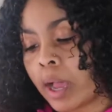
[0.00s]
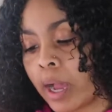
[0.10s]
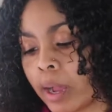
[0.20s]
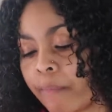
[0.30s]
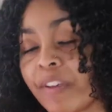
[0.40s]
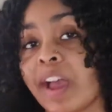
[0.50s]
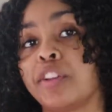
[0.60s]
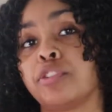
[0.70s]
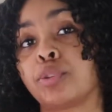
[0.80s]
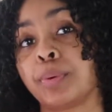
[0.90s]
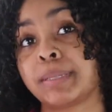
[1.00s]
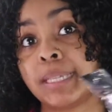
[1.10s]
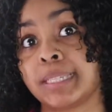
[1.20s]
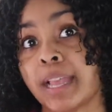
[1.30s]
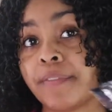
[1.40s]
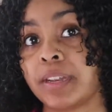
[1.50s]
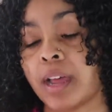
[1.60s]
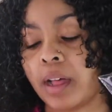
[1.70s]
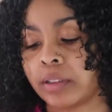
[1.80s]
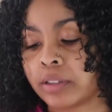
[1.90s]
value
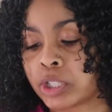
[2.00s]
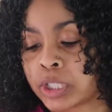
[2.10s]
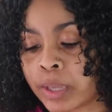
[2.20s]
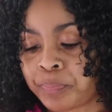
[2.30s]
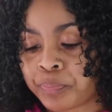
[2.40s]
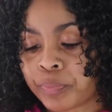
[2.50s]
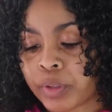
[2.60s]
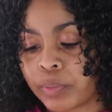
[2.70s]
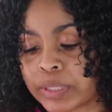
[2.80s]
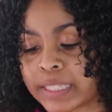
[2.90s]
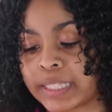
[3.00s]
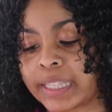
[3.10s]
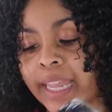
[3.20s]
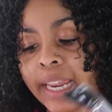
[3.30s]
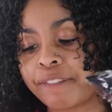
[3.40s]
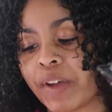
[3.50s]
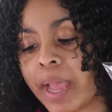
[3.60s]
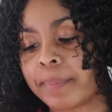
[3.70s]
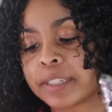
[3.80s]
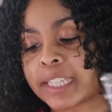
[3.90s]
$27, with synthetic
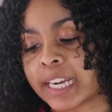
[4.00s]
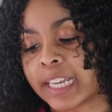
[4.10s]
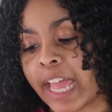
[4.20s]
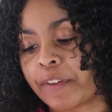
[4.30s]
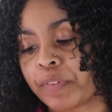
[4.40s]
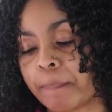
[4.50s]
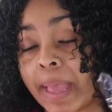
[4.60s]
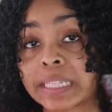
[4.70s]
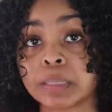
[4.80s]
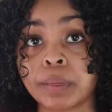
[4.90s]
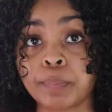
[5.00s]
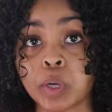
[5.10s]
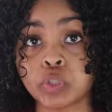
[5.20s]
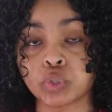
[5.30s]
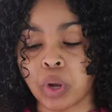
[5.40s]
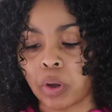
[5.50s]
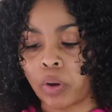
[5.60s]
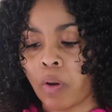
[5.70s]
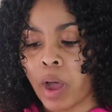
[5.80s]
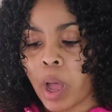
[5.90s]
fibers that allow for maximum
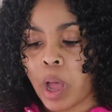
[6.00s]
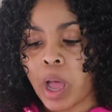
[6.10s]
control.